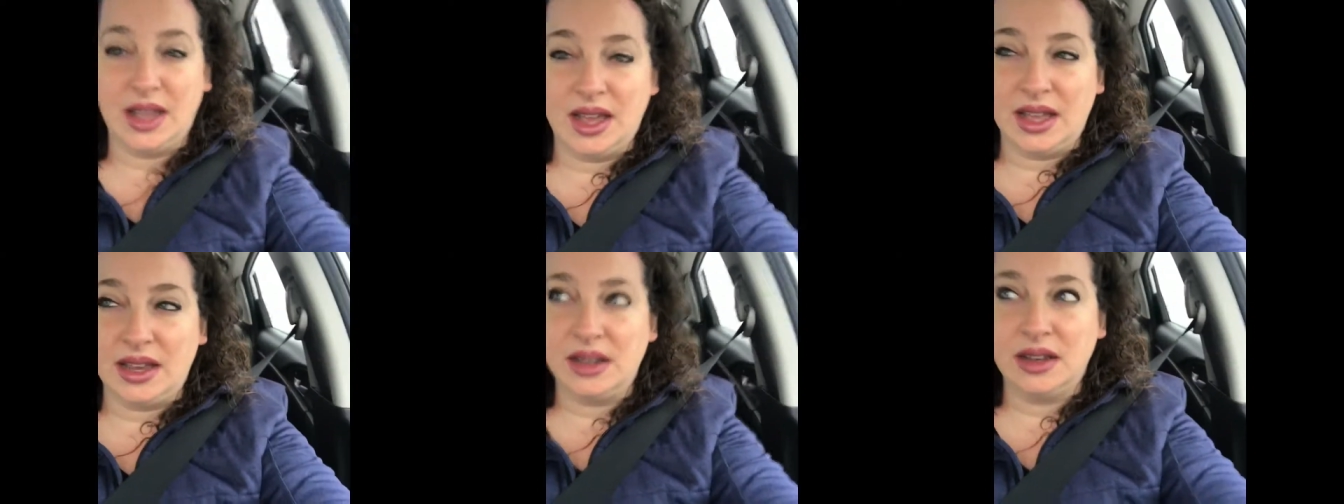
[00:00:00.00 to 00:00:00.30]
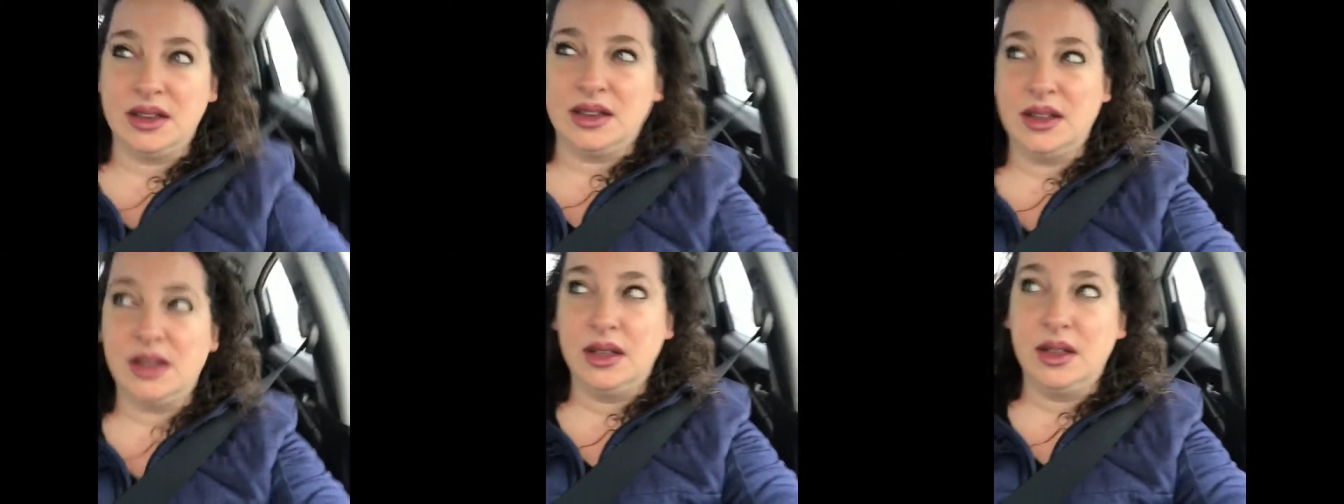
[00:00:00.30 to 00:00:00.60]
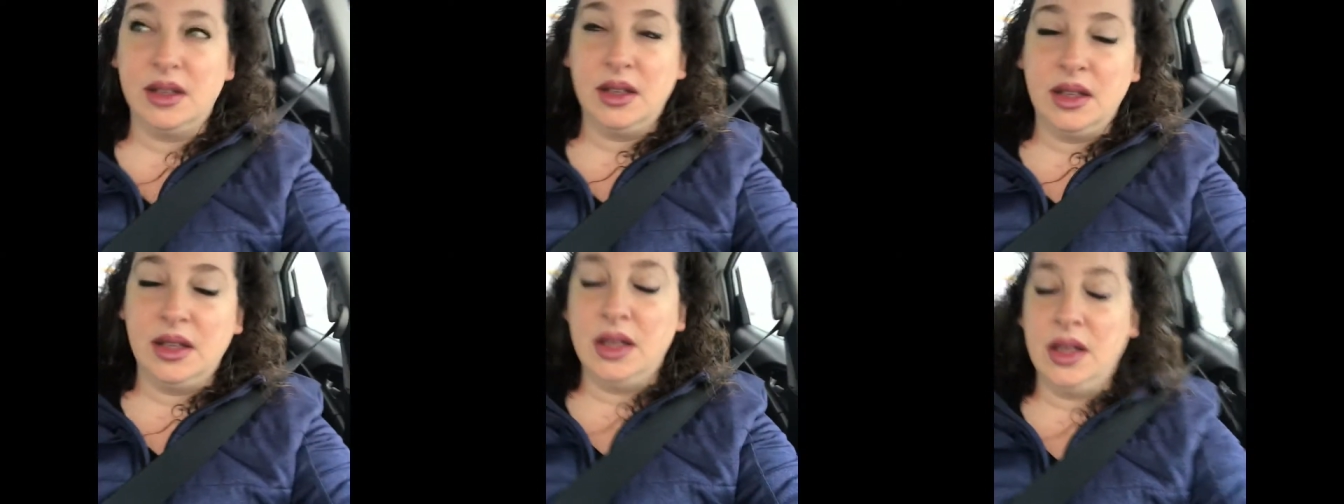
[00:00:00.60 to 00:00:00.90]
that.
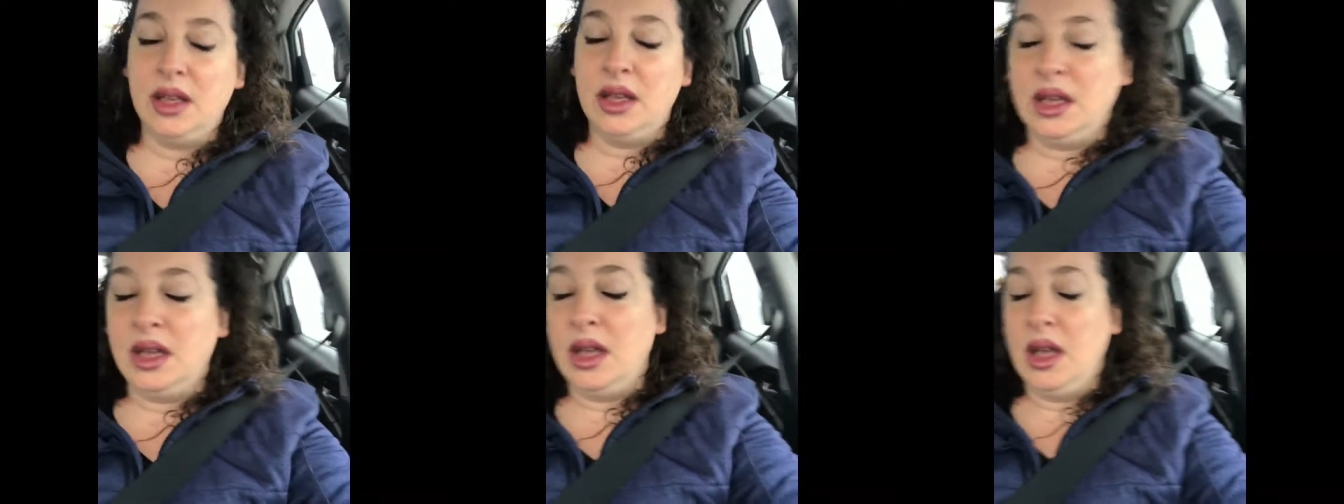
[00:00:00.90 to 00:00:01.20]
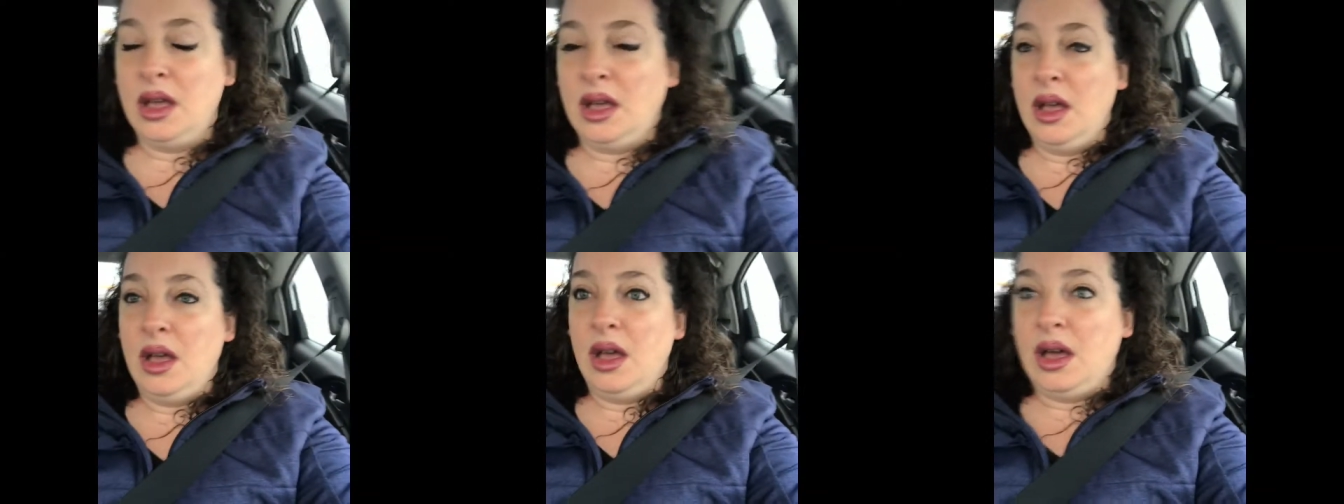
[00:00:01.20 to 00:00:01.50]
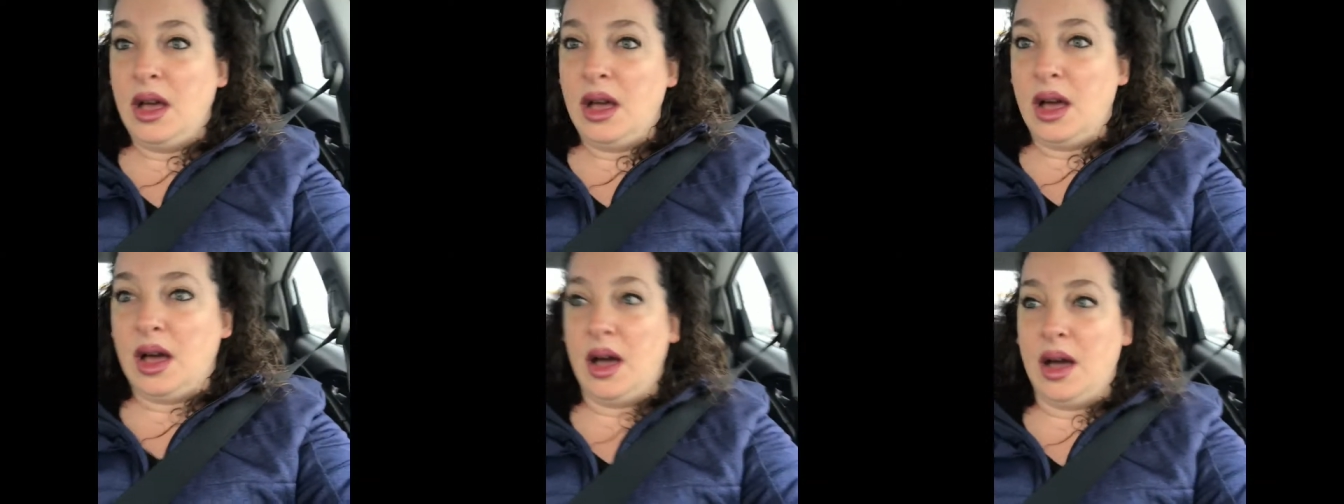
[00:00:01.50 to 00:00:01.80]

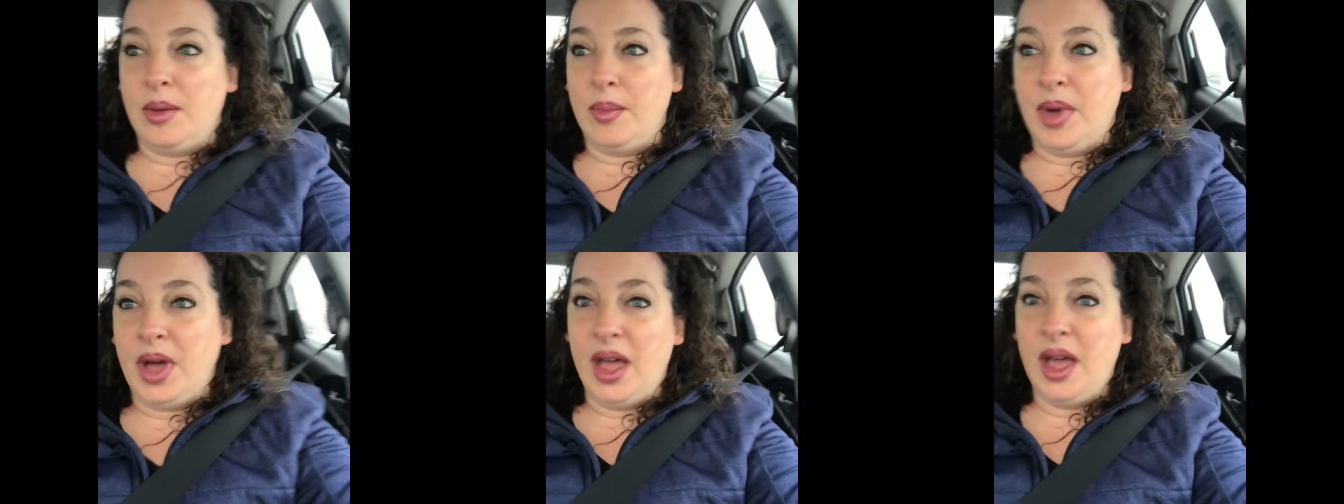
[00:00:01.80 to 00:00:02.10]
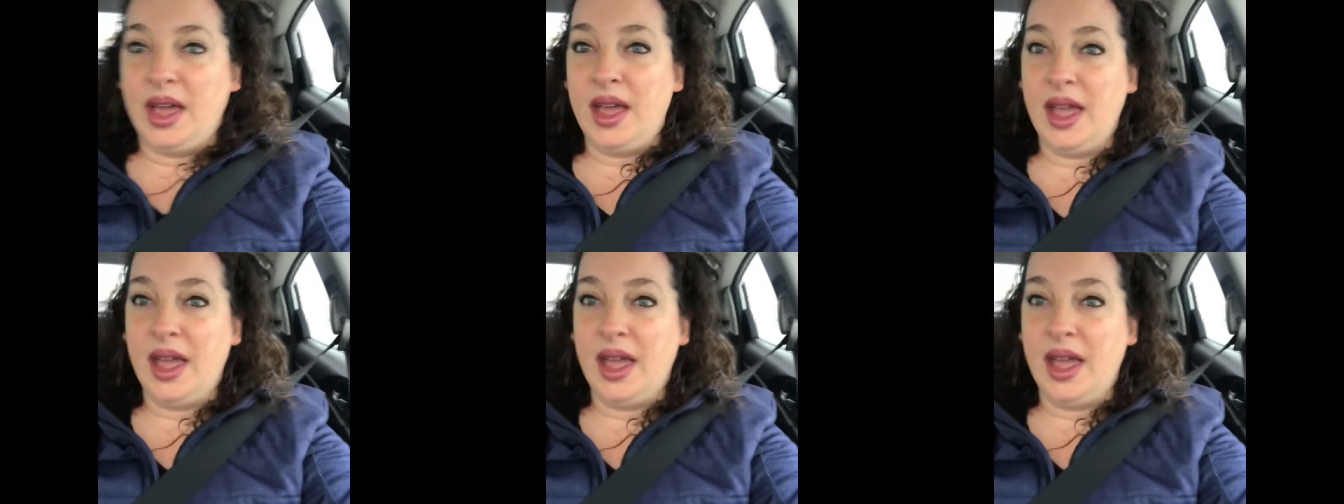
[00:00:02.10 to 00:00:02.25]
Um,